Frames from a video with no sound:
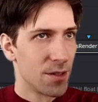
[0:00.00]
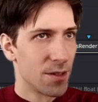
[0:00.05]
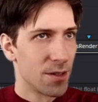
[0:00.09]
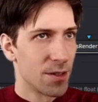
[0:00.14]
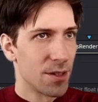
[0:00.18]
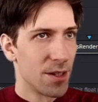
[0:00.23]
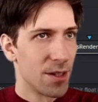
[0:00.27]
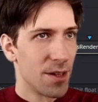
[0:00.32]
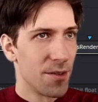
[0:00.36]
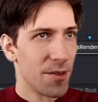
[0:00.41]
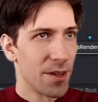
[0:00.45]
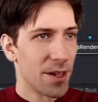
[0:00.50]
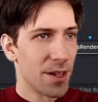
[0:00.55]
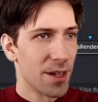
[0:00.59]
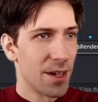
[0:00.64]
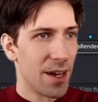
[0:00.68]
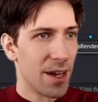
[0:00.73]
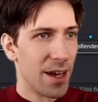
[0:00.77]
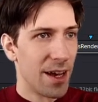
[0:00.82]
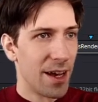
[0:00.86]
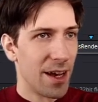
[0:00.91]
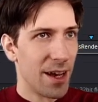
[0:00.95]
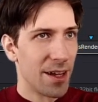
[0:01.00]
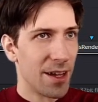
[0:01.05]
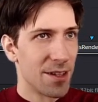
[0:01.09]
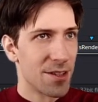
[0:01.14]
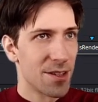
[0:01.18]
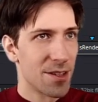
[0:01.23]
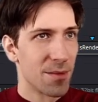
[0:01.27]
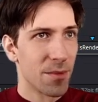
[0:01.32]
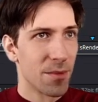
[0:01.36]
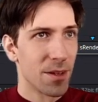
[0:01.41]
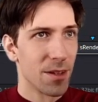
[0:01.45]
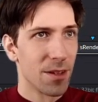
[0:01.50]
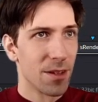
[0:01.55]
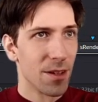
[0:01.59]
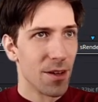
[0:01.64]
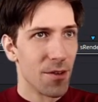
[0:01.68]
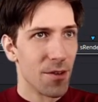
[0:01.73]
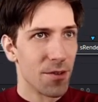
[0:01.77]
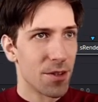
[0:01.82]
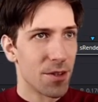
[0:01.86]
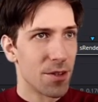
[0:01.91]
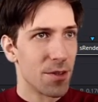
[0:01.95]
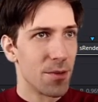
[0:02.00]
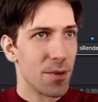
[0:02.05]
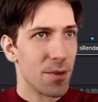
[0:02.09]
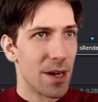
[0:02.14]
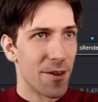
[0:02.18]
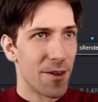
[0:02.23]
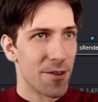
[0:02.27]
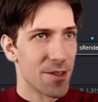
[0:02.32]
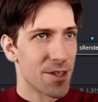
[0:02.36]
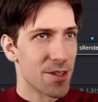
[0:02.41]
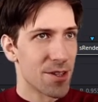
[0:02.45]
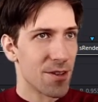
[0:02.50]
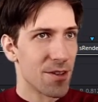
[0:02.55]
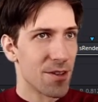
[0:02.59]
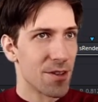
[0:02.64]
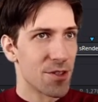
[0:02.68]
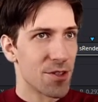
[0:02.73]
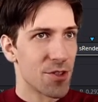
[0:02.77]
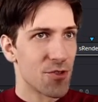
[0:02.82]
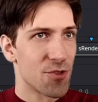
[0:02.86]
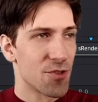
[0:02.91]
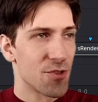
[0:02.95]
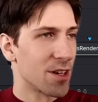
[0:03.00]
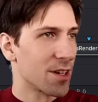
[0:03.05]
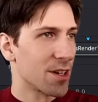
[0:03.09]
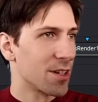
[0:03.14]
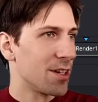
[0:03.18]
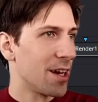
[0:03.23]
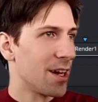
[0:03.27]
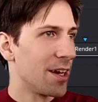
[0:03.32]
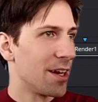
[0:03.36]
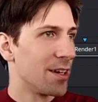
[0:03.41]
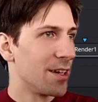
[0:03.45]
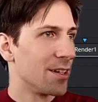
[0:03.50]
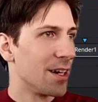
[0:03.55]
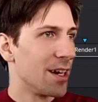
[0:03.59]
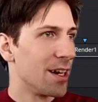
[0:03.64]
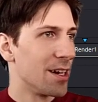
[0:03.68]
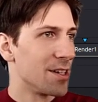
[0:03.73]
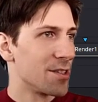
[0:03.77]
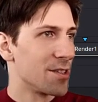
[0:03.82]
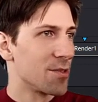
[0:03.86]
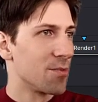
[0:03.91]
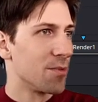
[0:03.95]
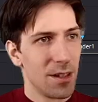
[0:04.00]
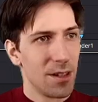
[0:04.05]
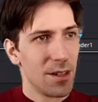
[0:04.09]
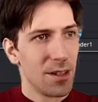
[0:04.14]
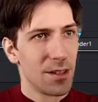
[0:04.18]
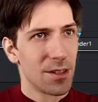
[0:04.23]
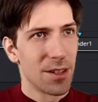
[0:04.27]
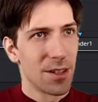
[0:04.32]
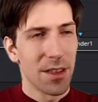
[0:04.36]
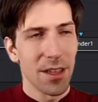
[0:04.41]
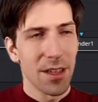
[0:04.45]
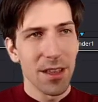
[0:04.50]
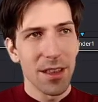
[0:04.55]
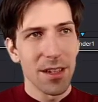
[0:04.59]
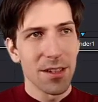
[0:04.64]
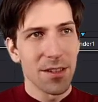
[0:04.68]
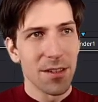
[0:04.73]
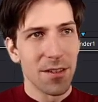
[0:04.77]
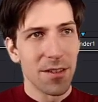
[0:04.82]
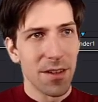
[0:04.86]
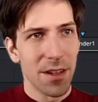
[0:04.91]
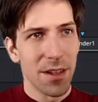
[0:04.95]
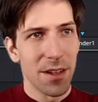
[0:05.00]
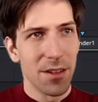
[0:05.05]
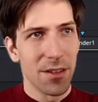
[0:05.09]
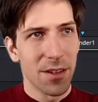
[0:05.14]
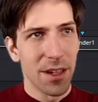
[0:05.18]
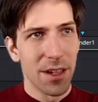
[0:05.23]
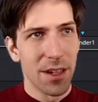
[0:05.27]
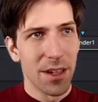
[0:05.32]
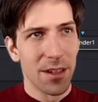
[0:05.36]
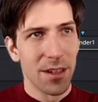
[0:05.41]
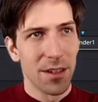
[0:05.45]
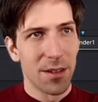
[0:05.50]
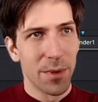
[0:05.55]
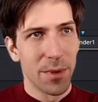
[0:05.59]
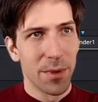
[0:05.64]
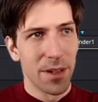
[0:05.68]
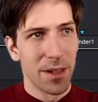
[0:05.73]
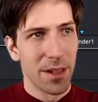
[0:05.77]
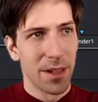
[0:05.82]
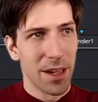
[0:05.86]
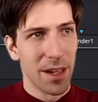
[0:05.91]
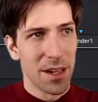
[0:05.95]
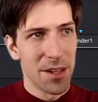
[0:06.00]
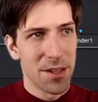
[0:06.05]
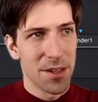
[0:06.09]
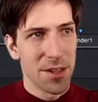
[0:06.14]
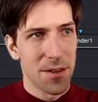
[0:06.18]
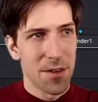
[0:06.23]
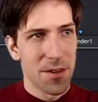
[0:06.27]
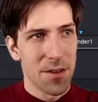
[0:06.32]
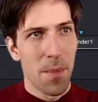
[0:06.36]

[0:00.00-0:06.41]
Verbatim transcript: So now we can add some glow to our Starstruck title as well. So I think that's already looking a little bit nicer.